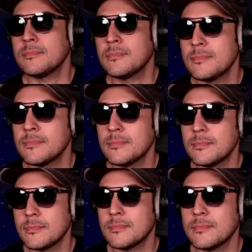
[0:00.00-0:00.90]

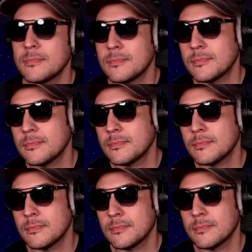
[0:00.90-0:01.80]

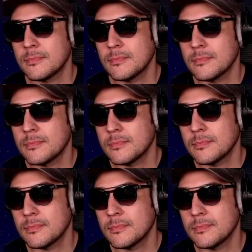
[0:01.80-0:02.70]

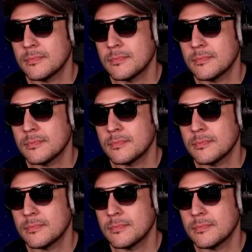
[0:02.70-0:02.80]
The person shown says nothing.